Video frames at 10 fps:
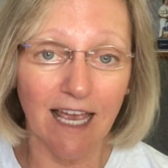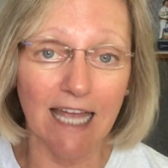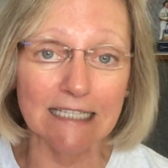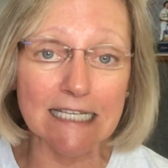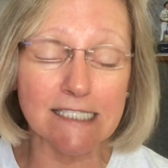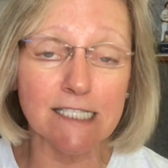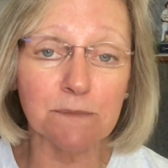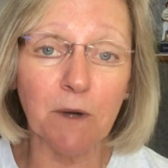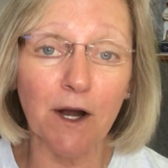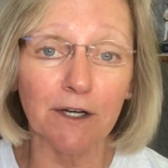And this is
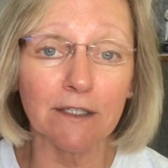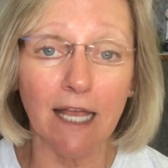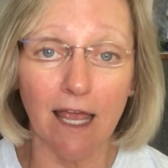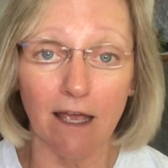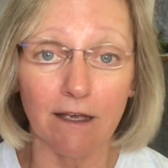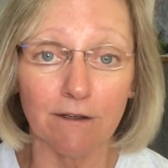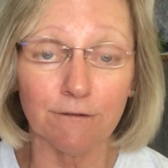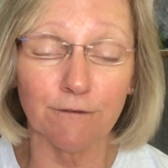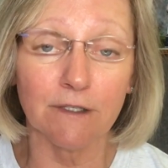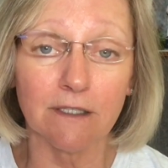part
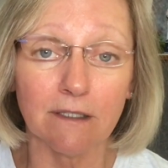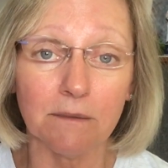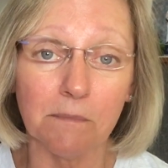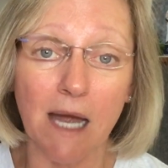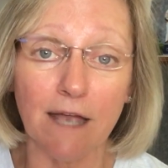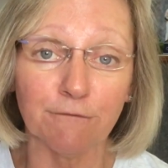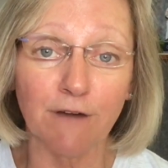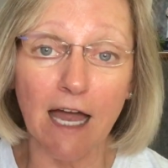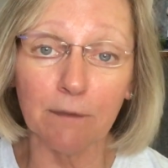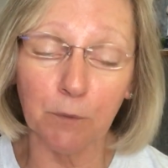of my
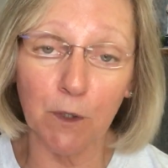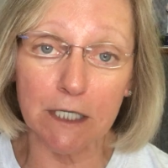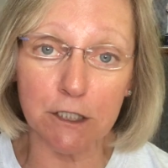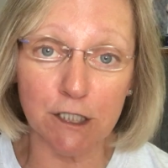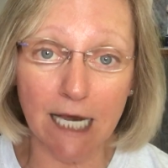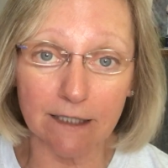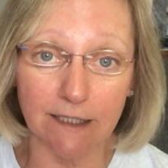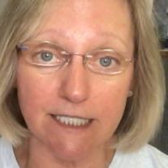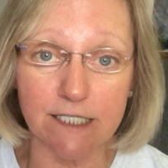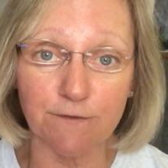5-point
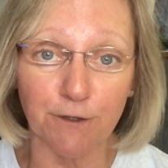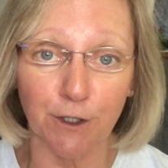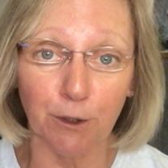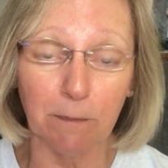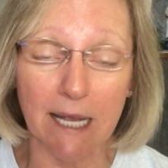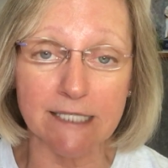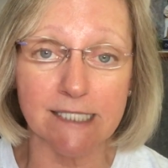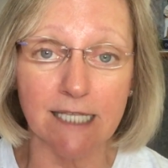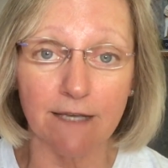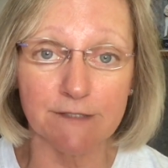checklist for your
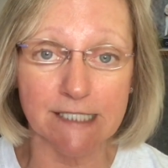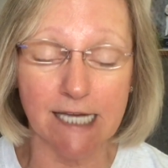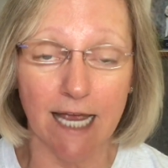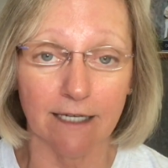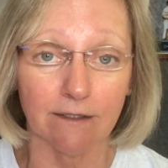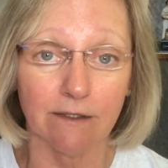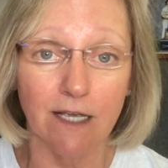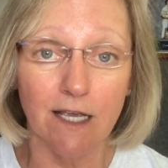pet's lifestyle.